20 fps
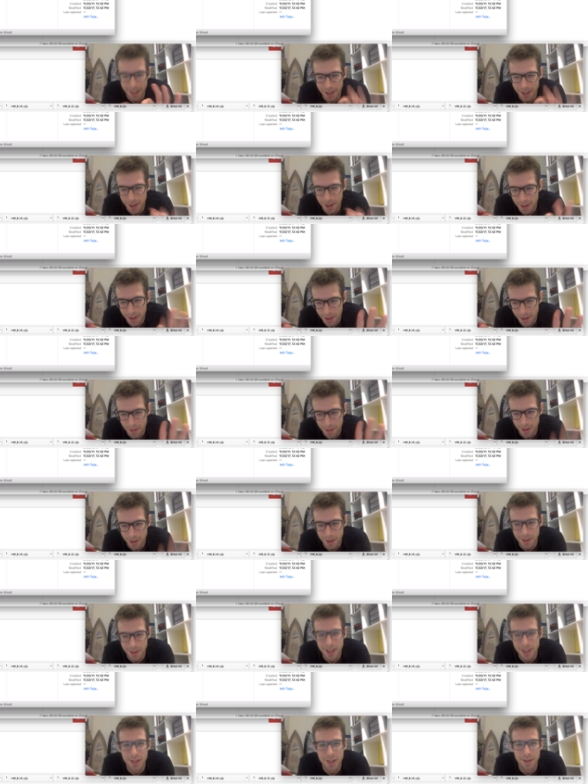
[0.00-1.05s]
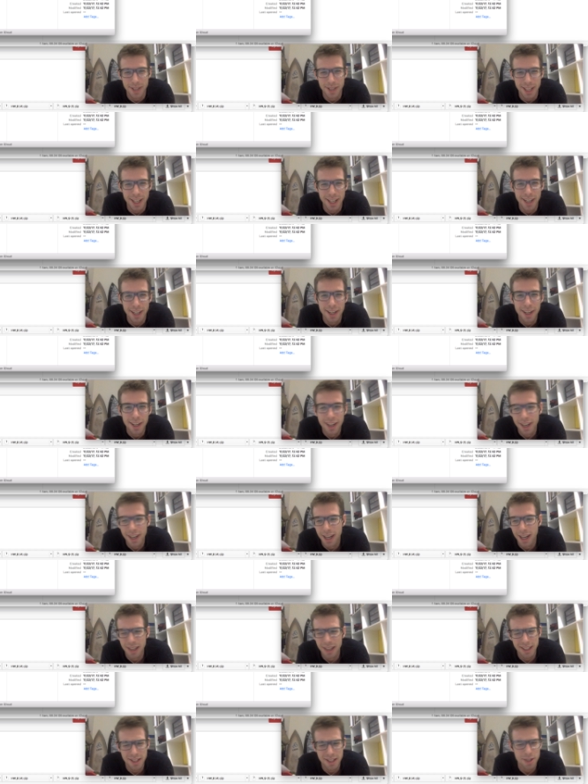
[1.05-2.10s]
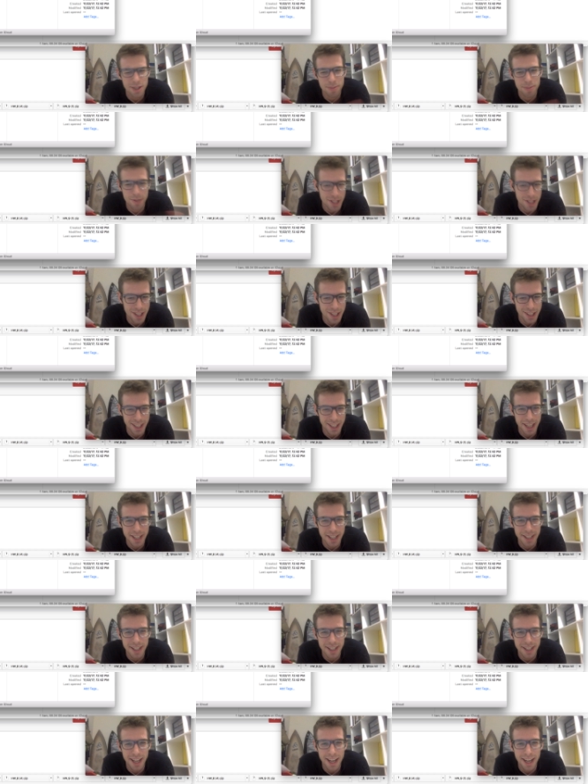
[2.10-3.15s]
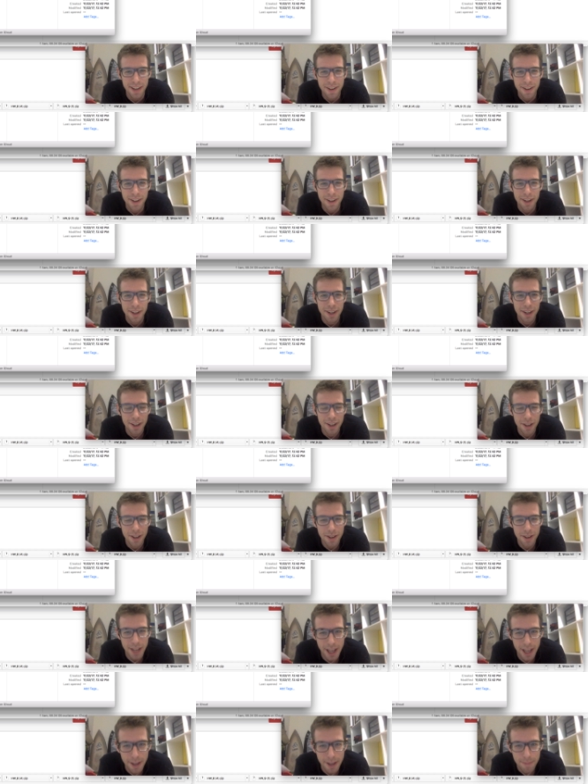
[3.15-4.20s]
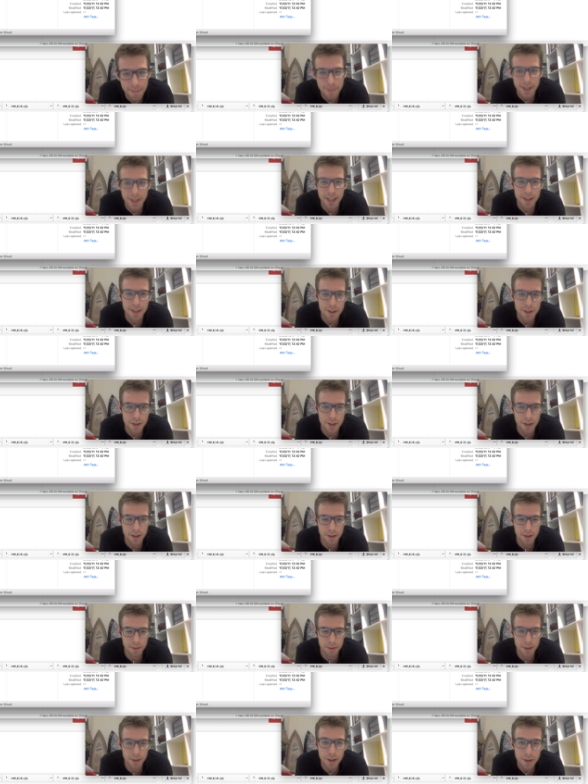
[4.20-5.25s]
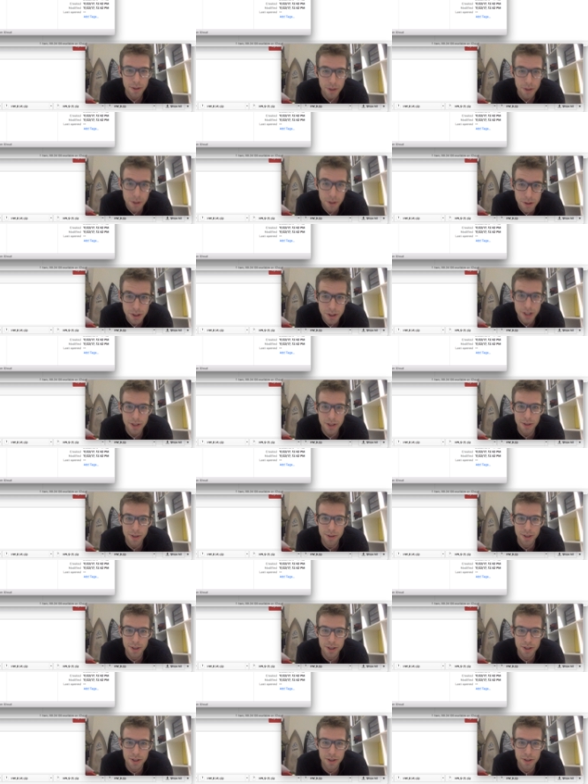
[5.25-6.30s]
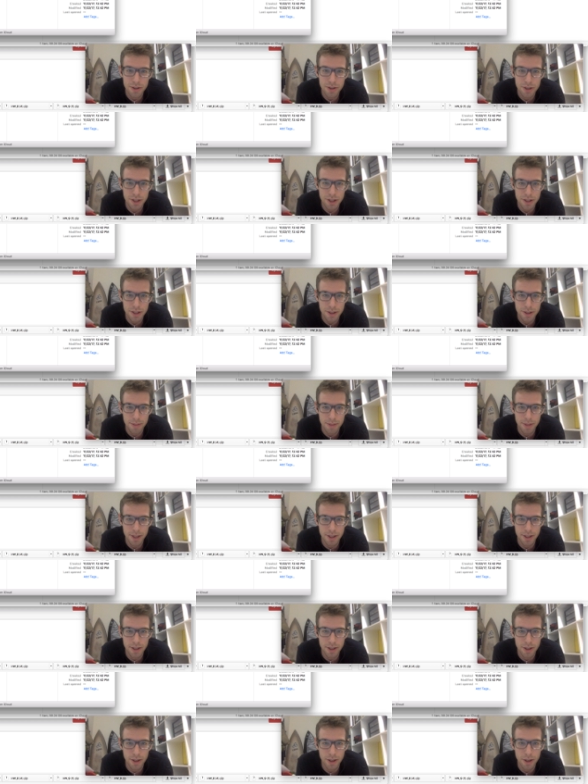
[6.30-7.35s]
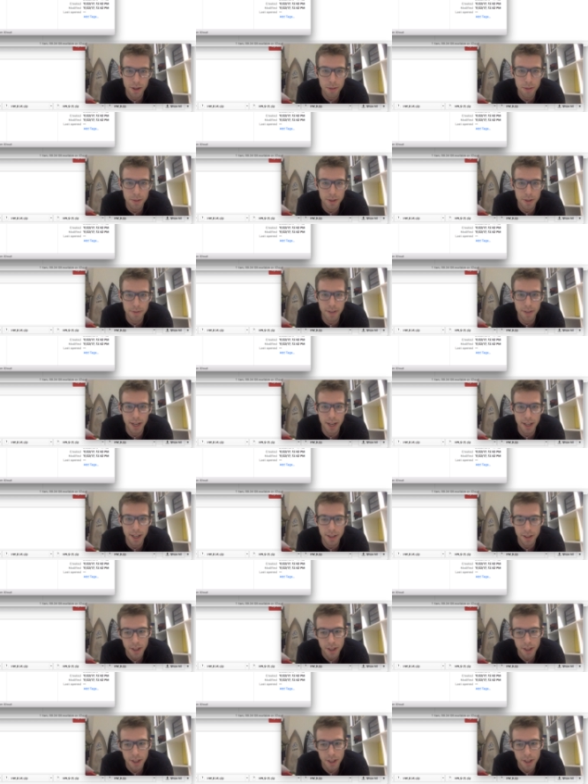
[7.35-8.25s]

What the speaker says: going through and doing it. Let's just pretend like I did that. Okay, so what you usually do is you just submit the homework file.